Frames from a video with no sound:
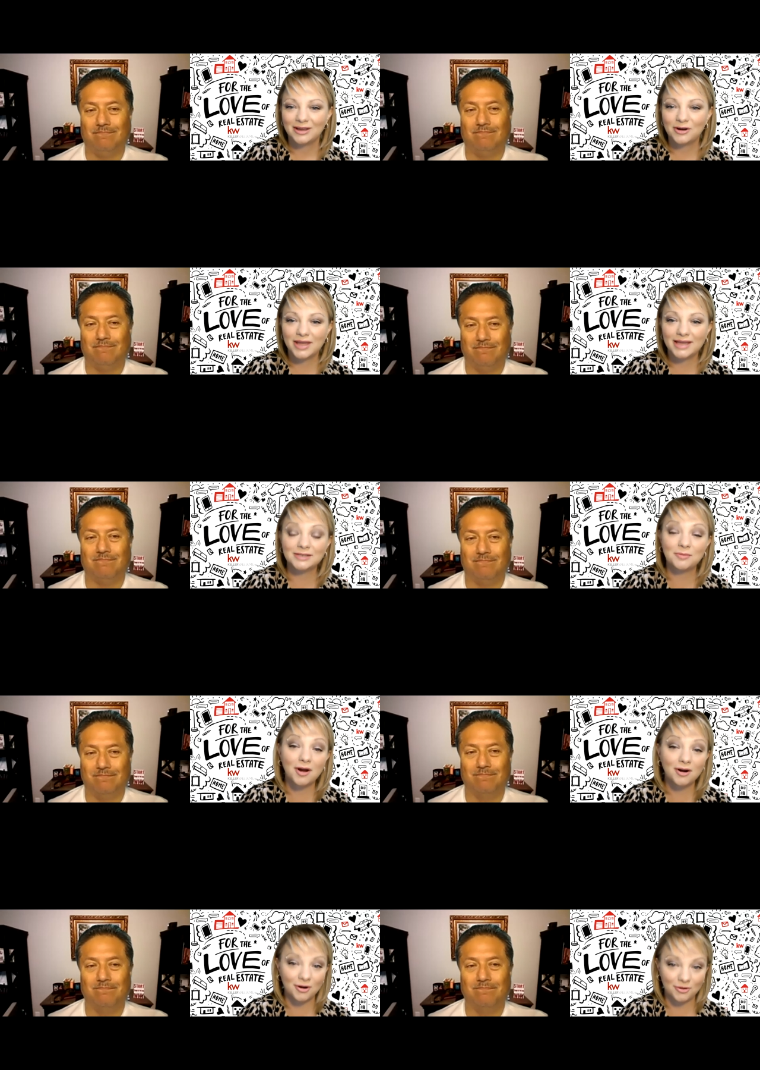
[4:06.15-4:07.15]
Speaker 1: Okay,
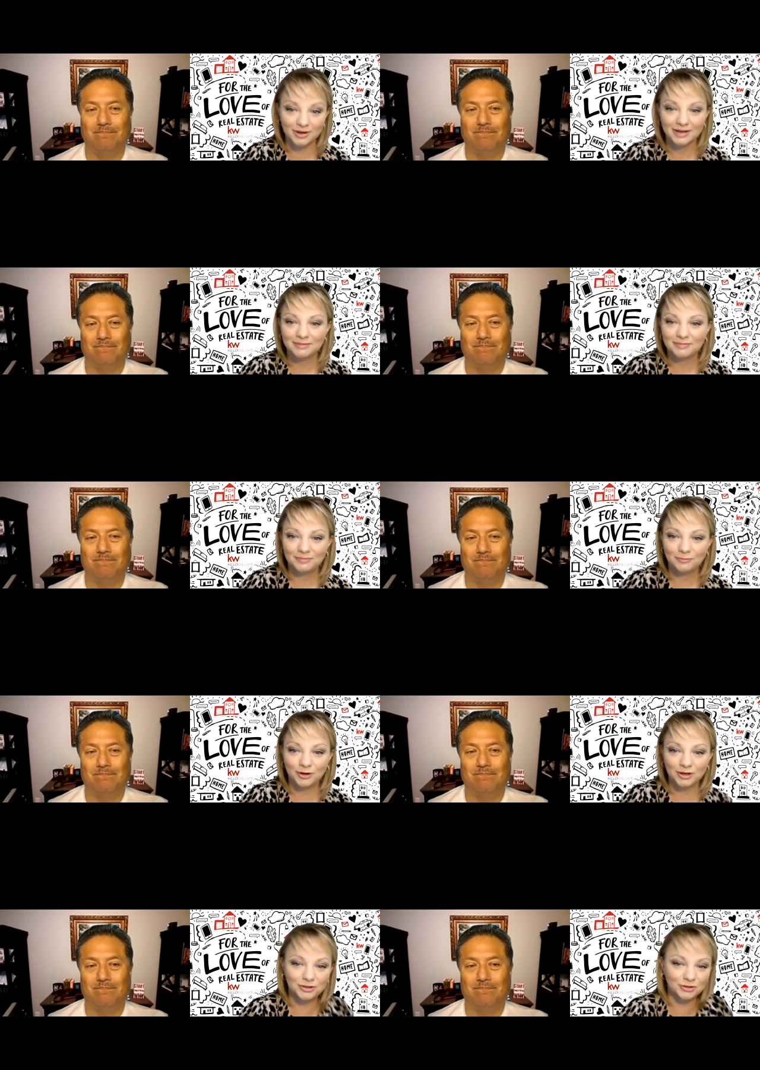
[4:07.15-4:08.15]
tomorrow mm-hmm.
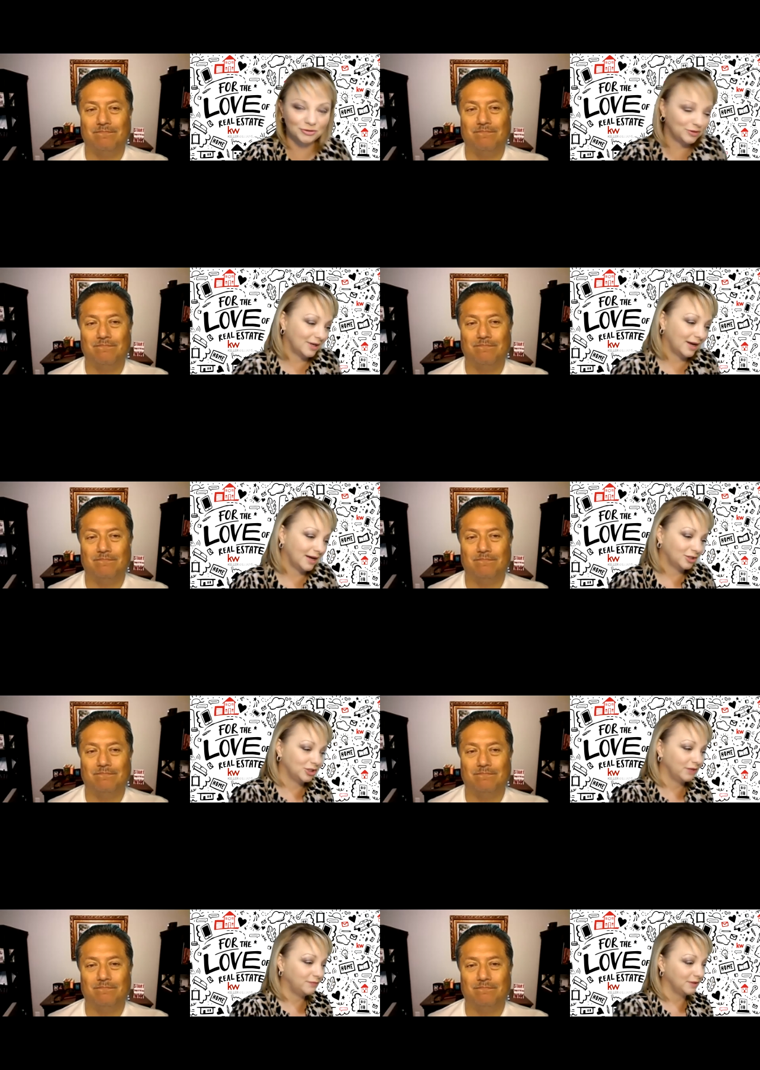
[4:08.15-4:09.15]
we're going to do a uh,
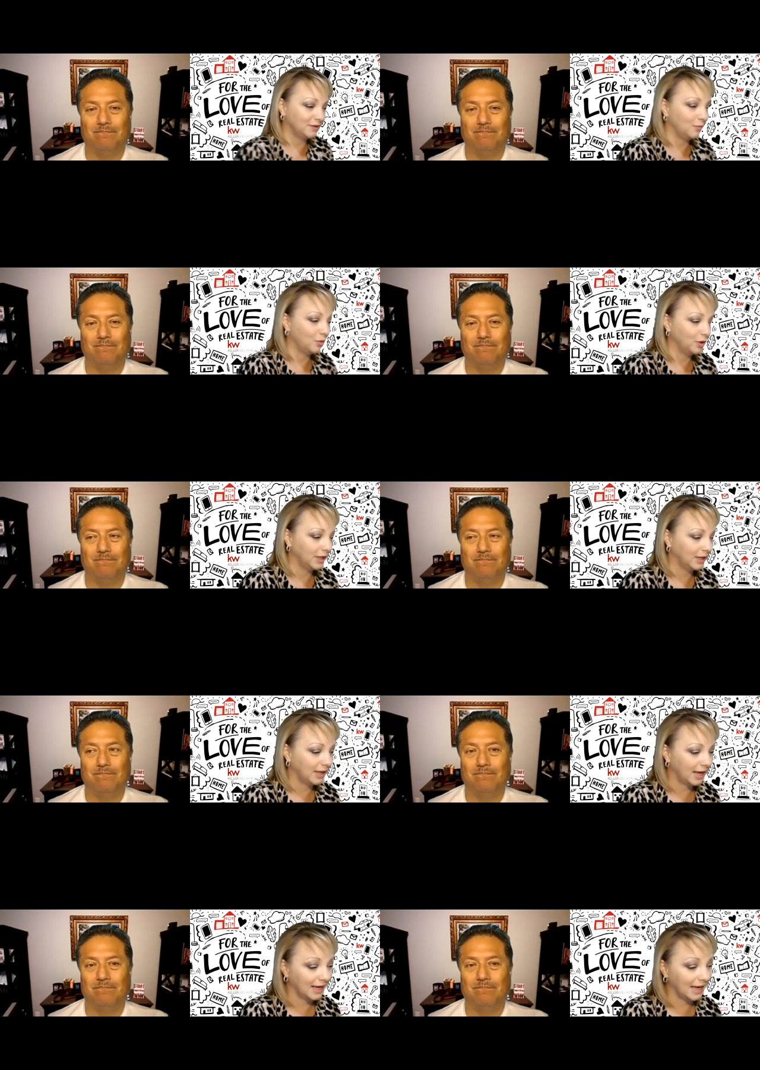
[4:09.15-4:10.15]
shift in the
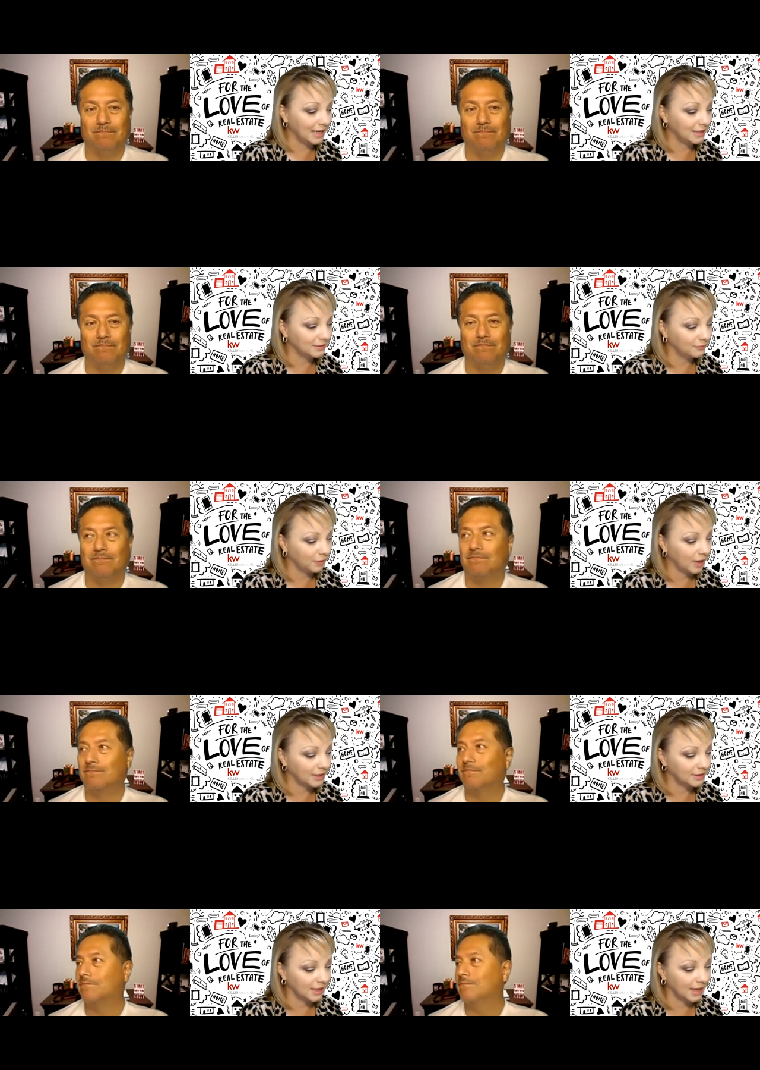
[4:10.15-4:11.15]
morning at 8 for
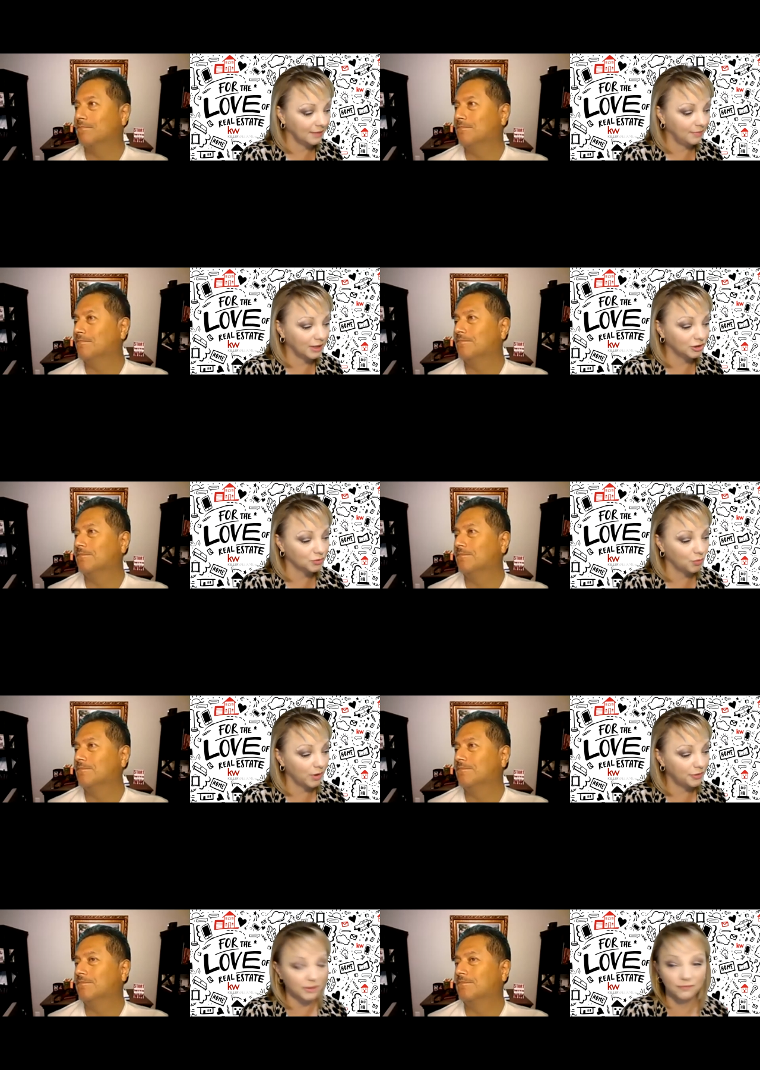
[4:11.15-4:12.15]
8 to 9 pages
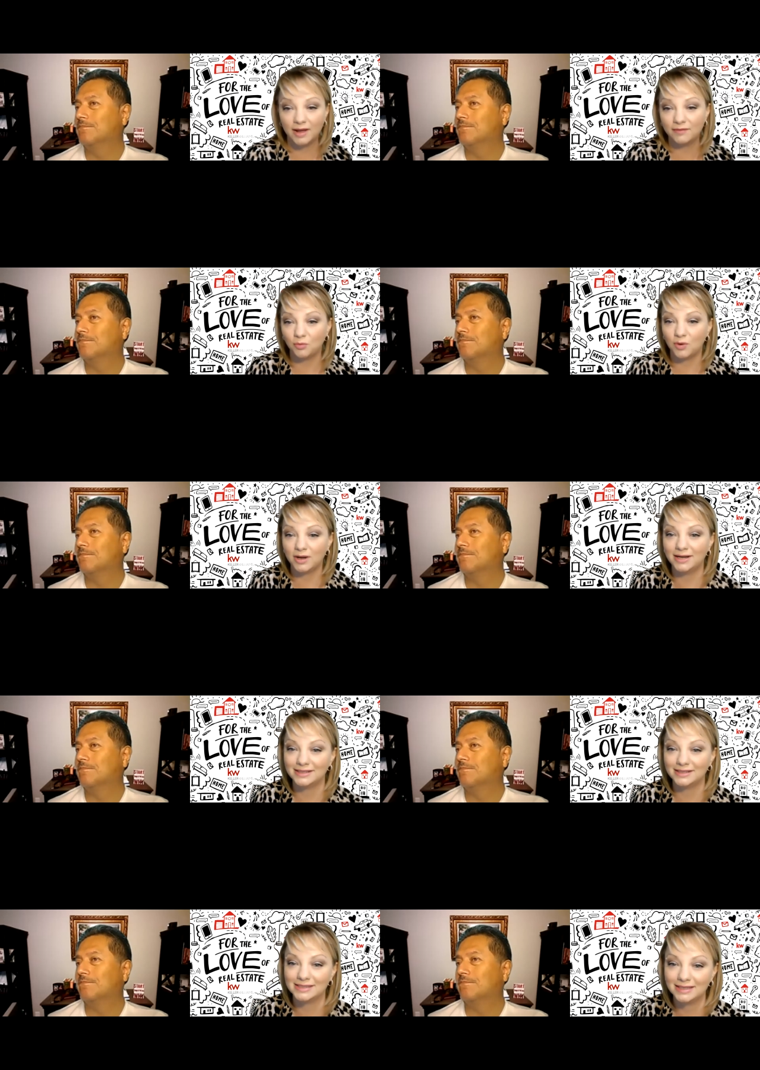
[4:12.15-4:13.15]
135 to
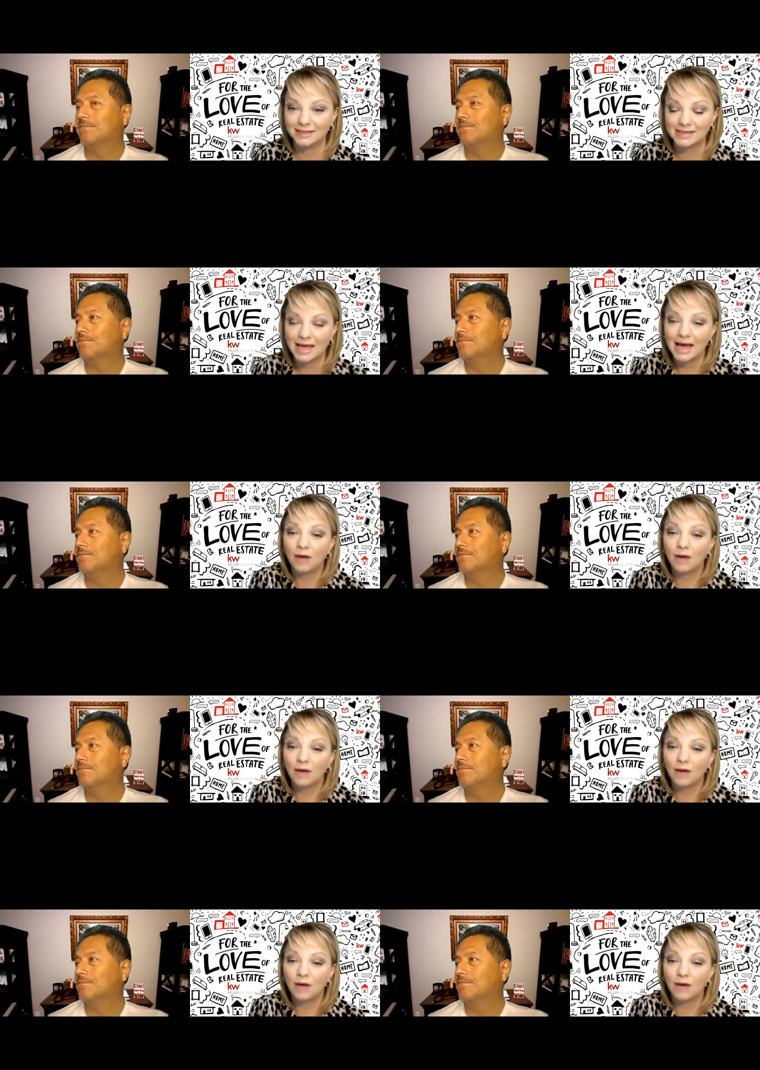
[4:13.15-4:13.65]
196